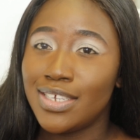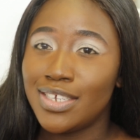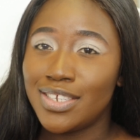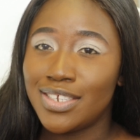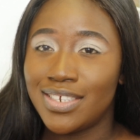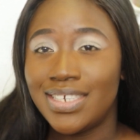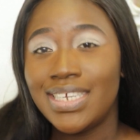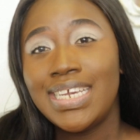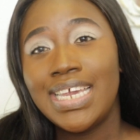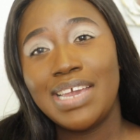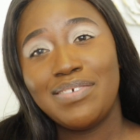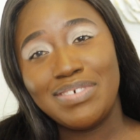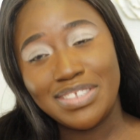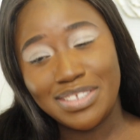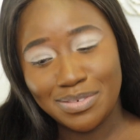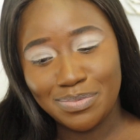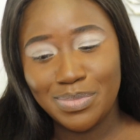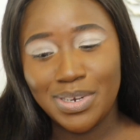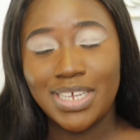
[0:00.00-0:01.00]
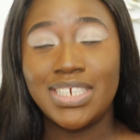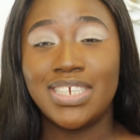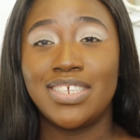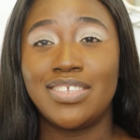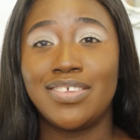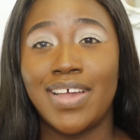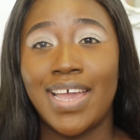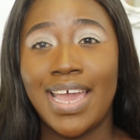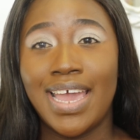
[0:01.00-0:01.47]
She gave us some
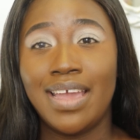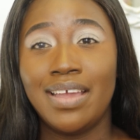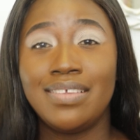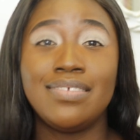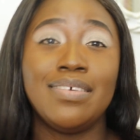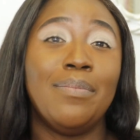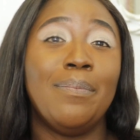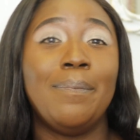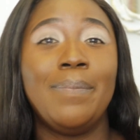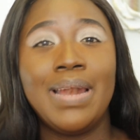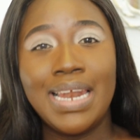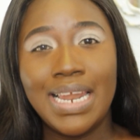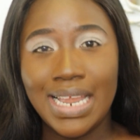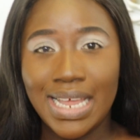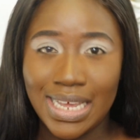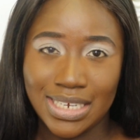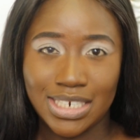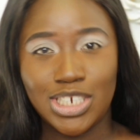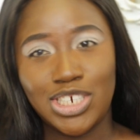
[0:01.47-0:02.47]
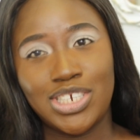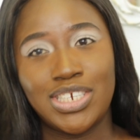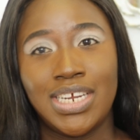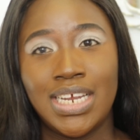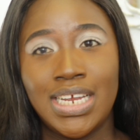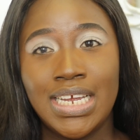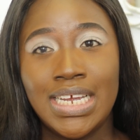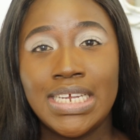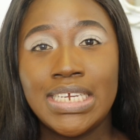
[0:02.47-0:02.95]
blushes, okay? Some blush.
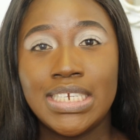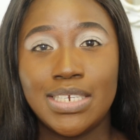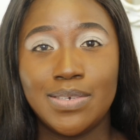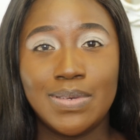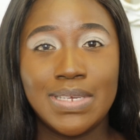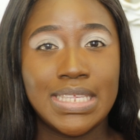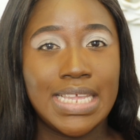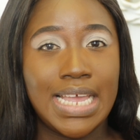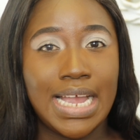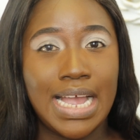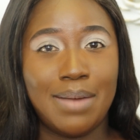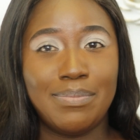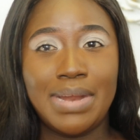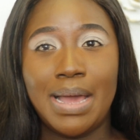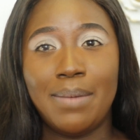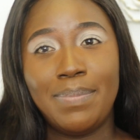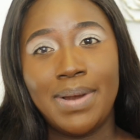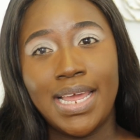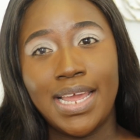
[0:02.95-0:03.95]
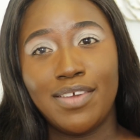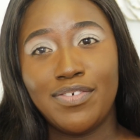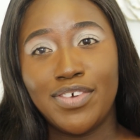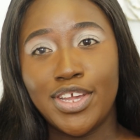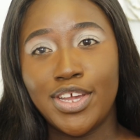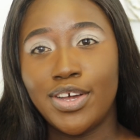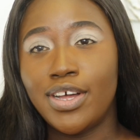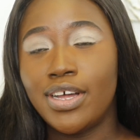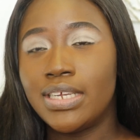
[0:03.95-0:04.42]
She was like, I'm not playing for
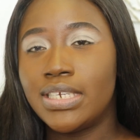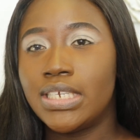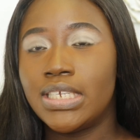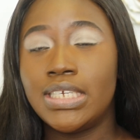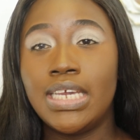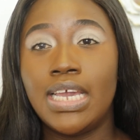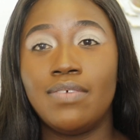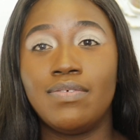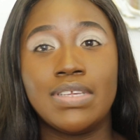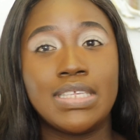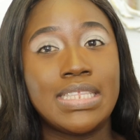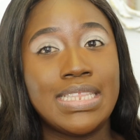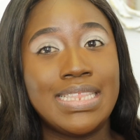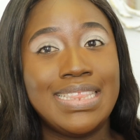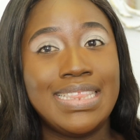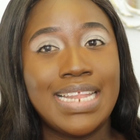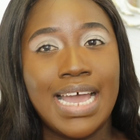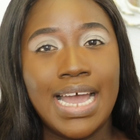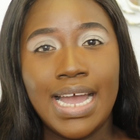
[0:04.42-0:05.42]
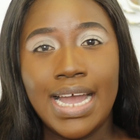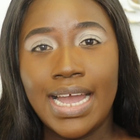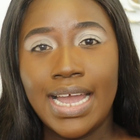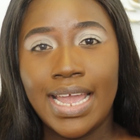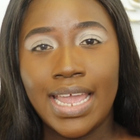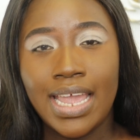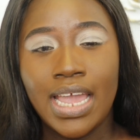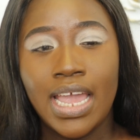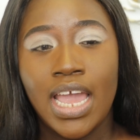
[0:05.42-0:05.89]
y'all. She gave us
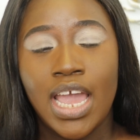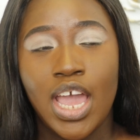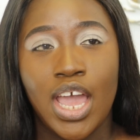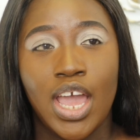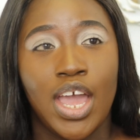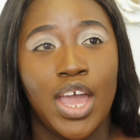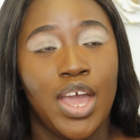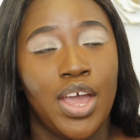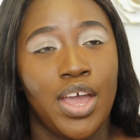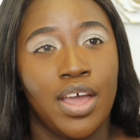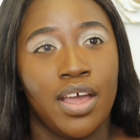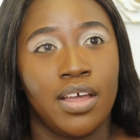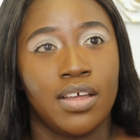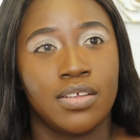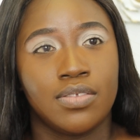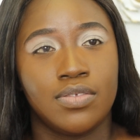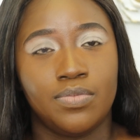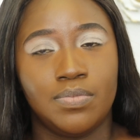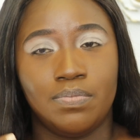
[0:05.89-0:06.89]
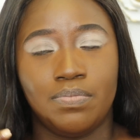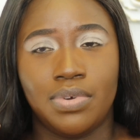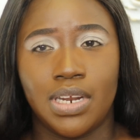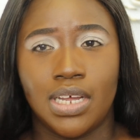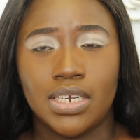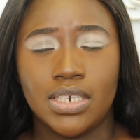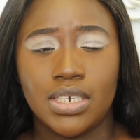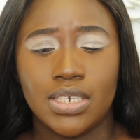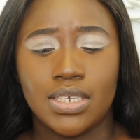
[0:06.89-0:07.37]
9
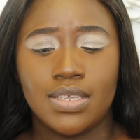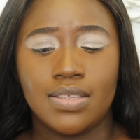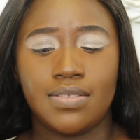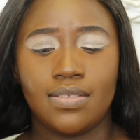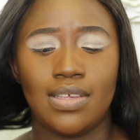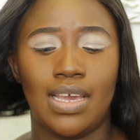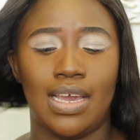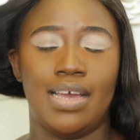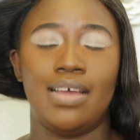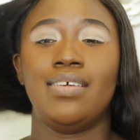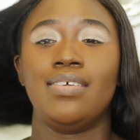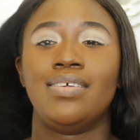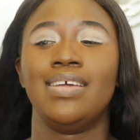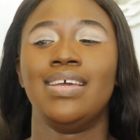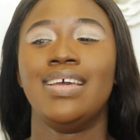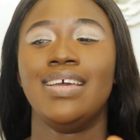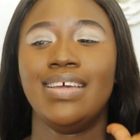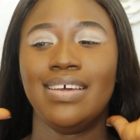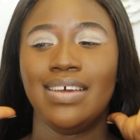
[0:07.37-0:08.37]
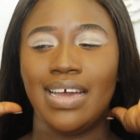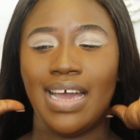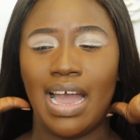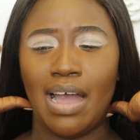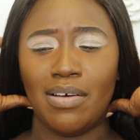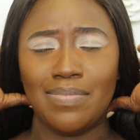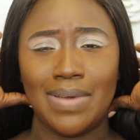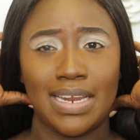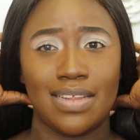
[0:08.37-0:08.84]
blushes. Yeah,
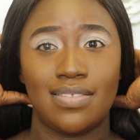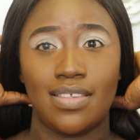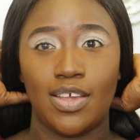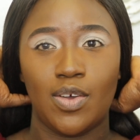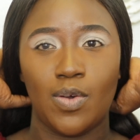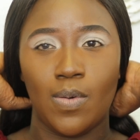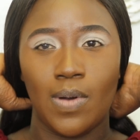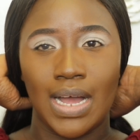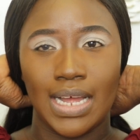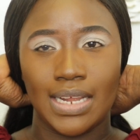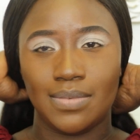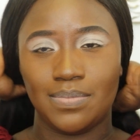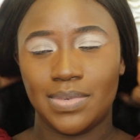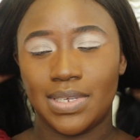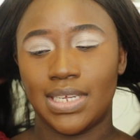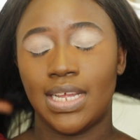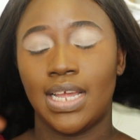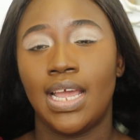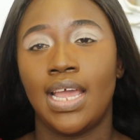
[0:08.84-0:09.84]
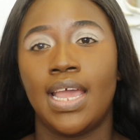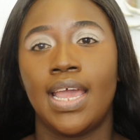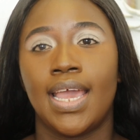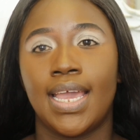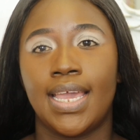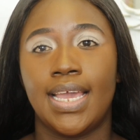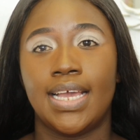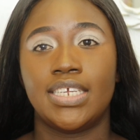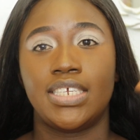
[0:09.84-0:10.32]
I was about to say quad, but
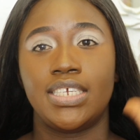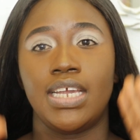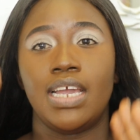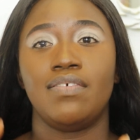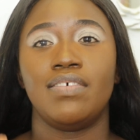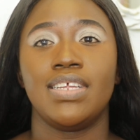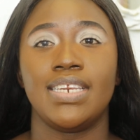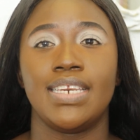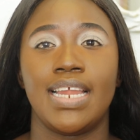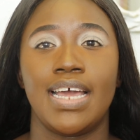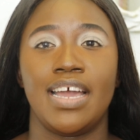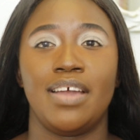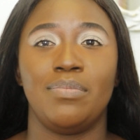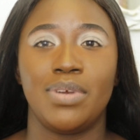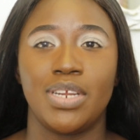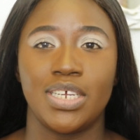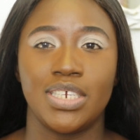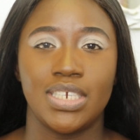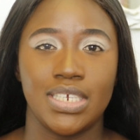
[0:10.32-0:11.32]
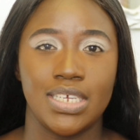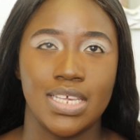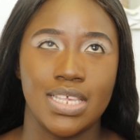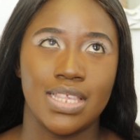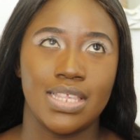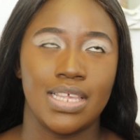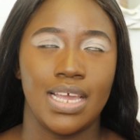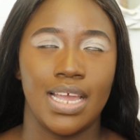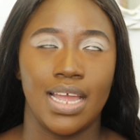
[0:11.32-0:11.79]
yeah, she gave us 9
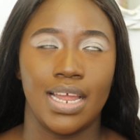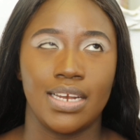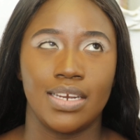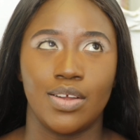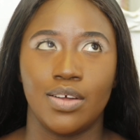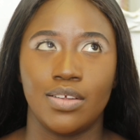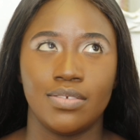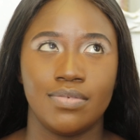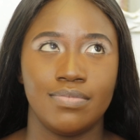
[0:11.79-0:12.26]
blushes and